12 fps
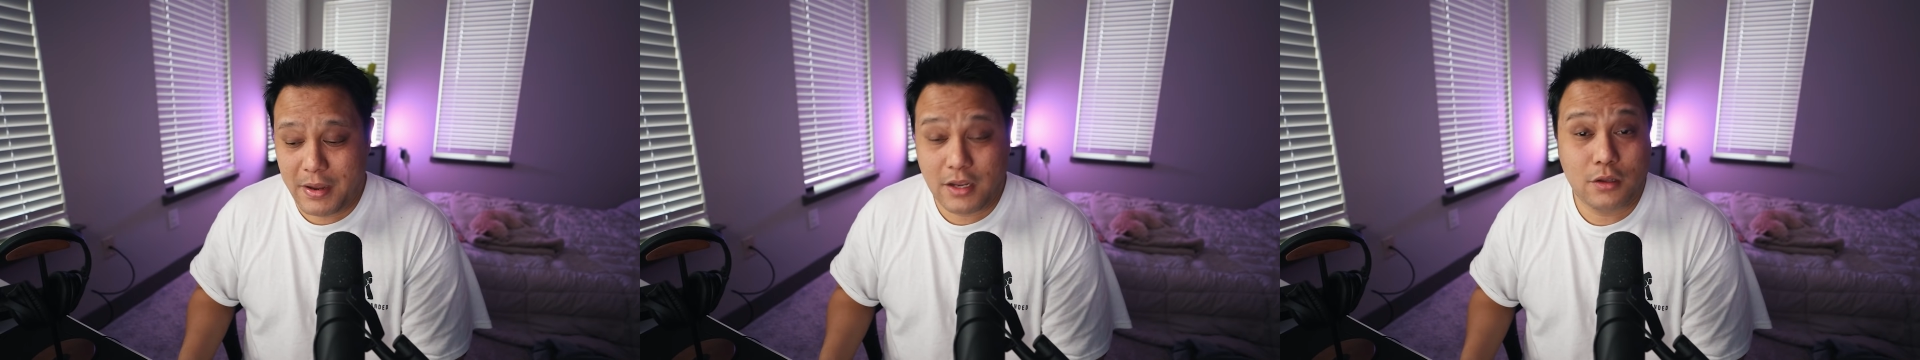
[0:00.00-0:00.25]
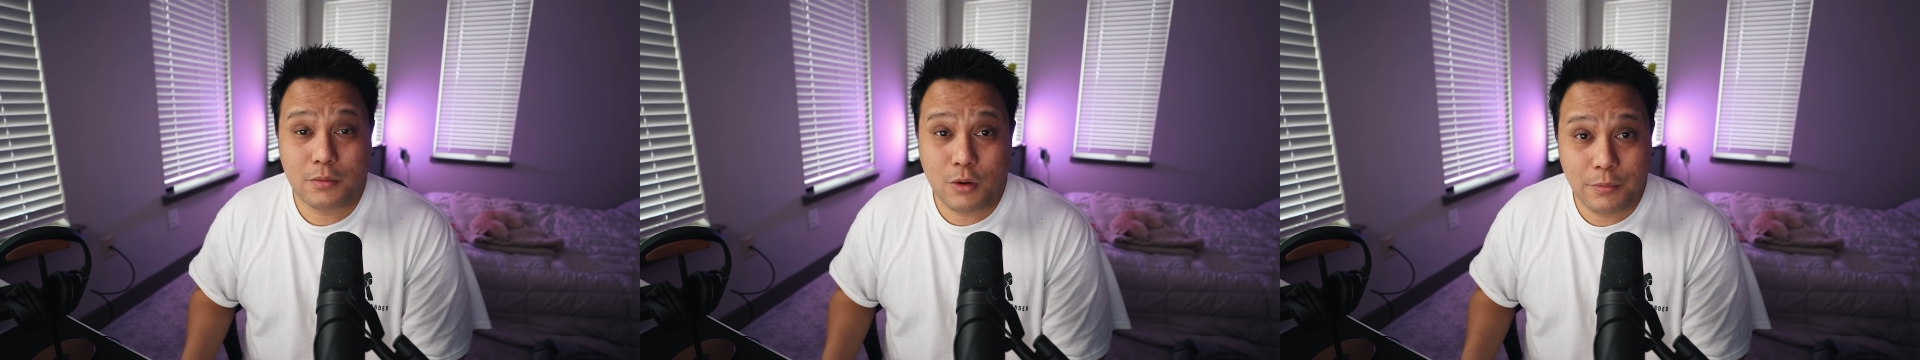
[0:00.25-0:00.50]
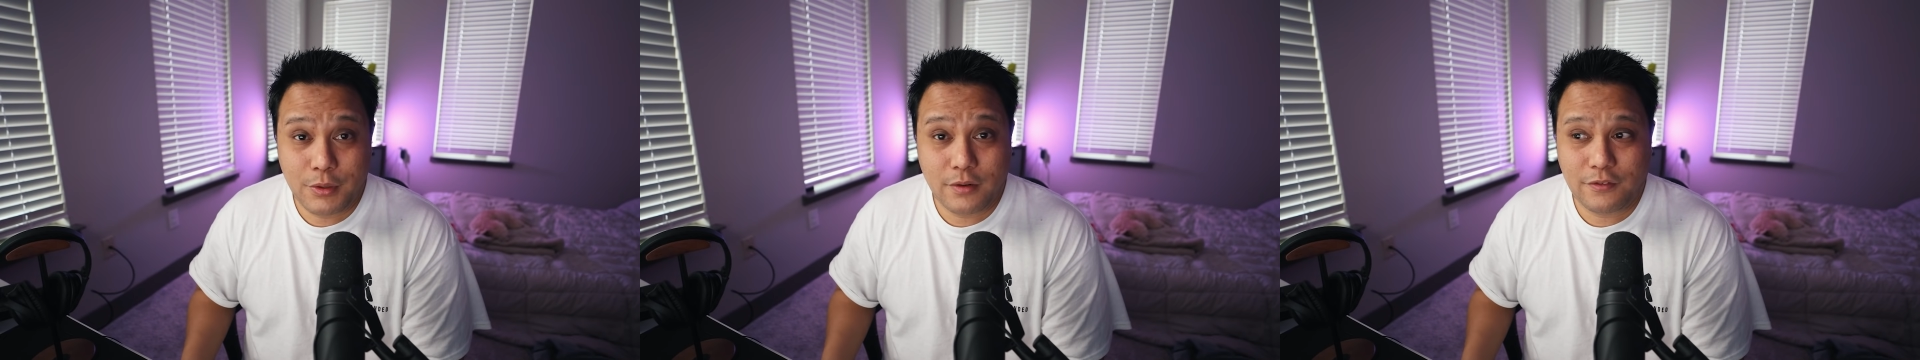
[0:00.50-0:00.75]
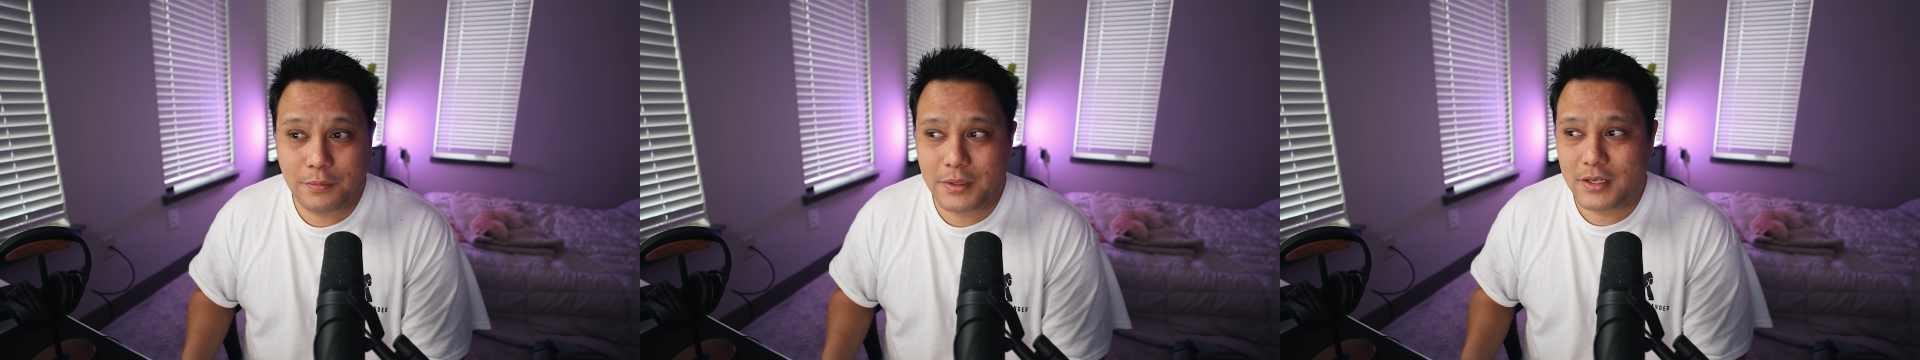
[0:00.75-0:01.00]
make it look more
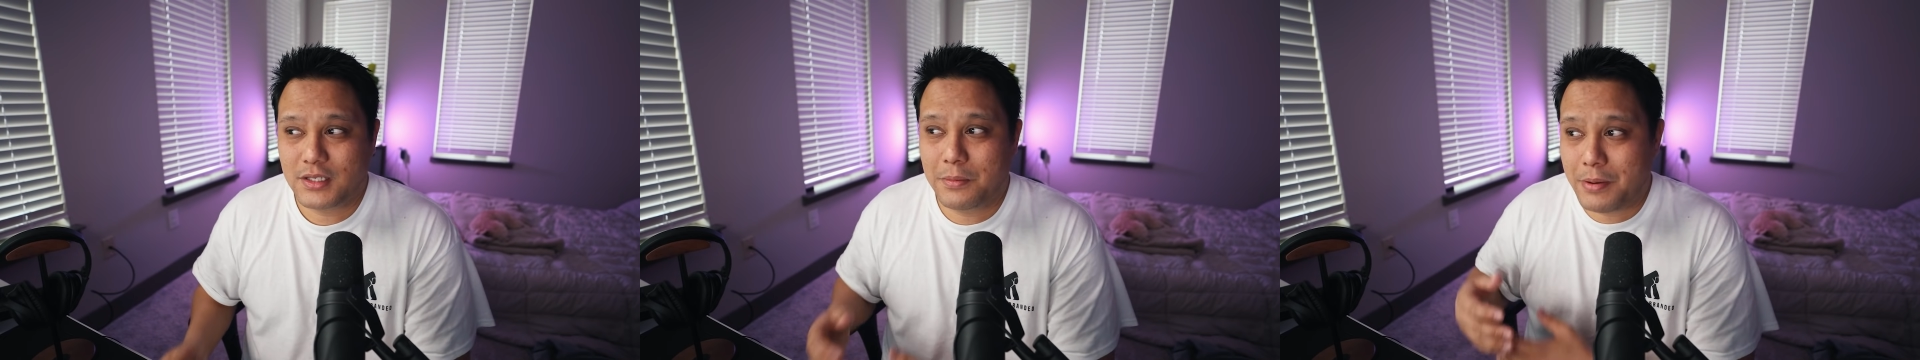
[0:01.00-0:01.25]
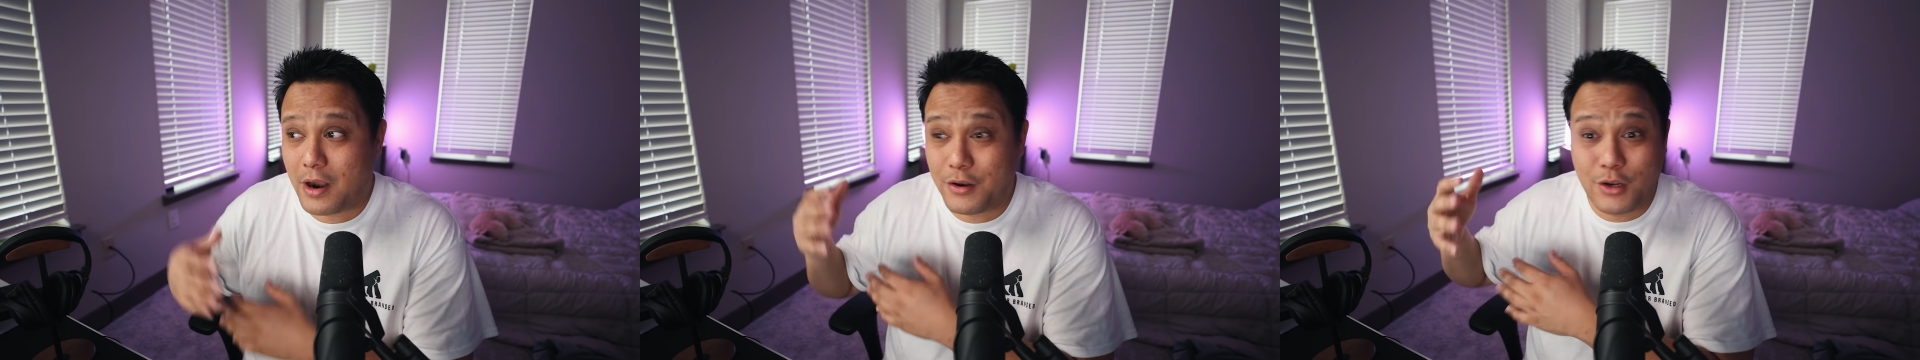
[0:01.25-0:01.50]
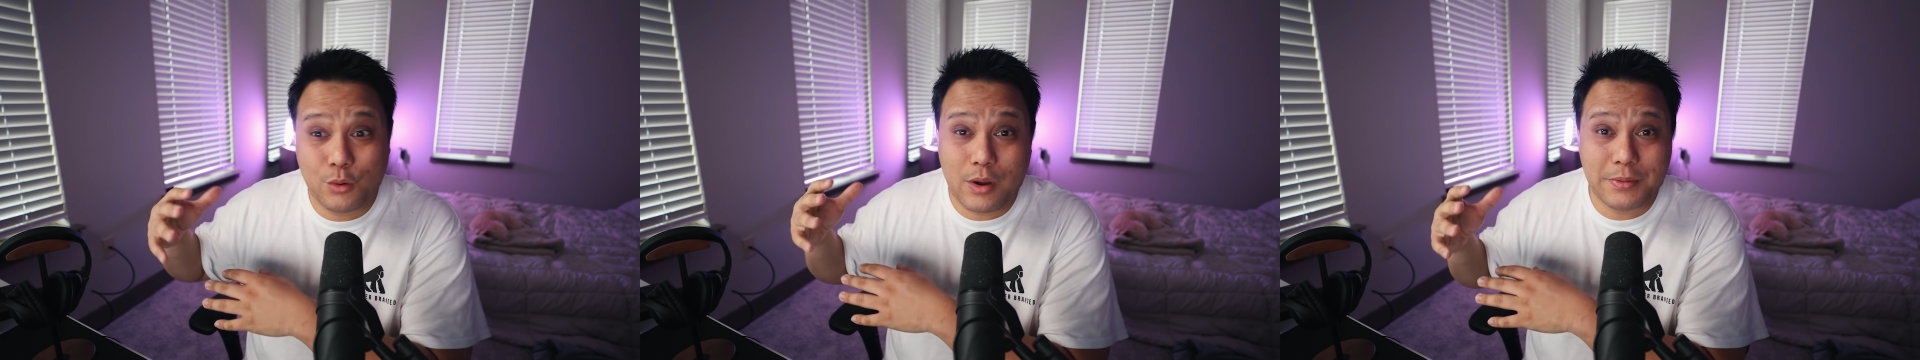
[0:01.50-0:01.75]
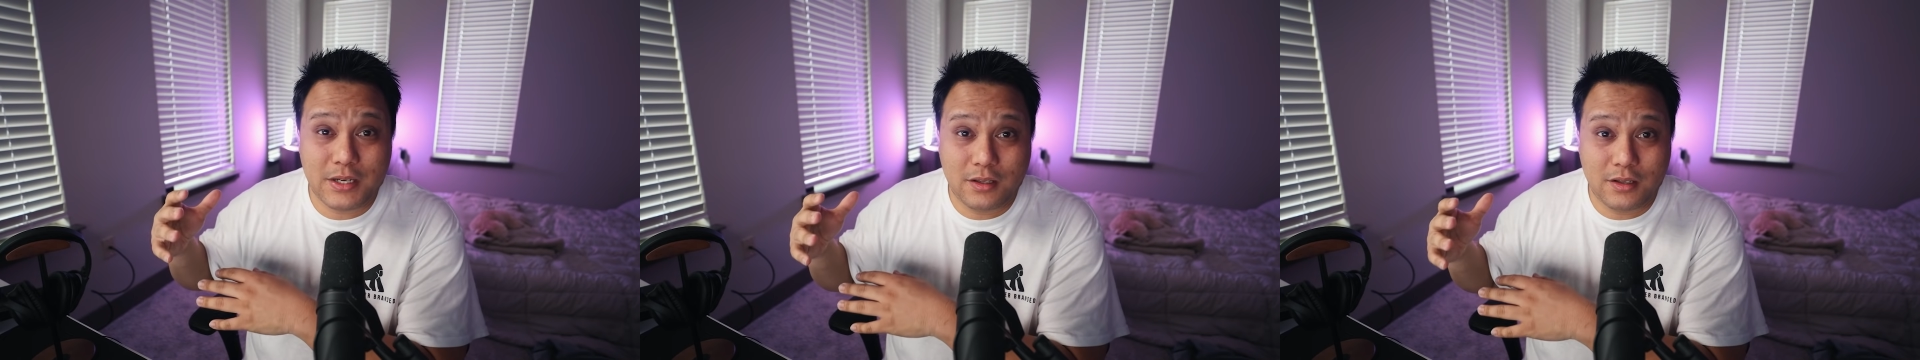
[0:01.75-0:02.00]
beautiful, because the better your
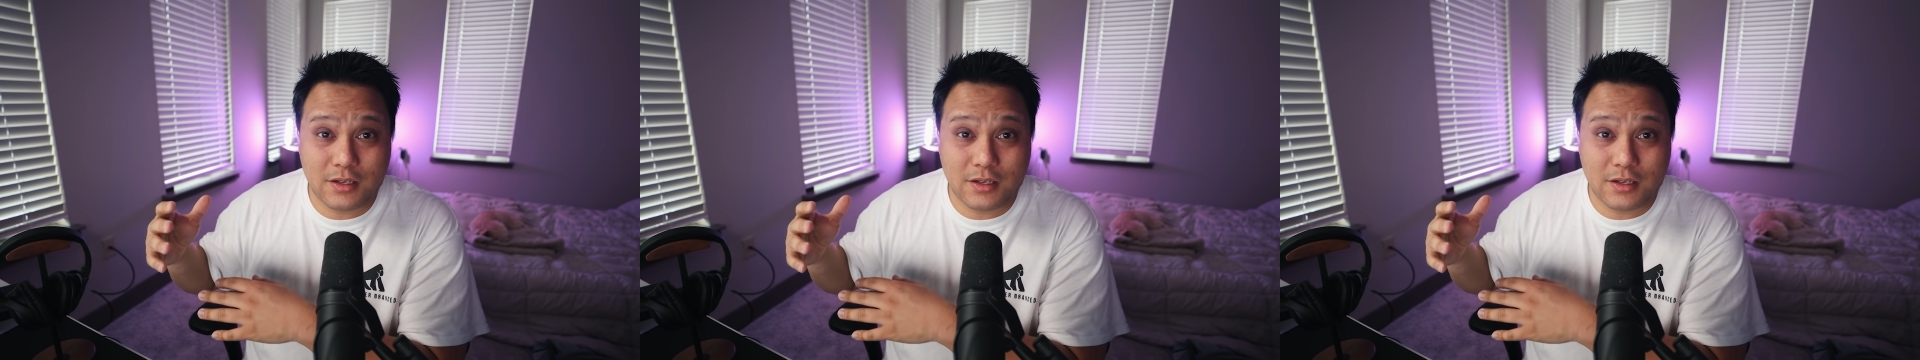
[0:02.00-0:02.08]
website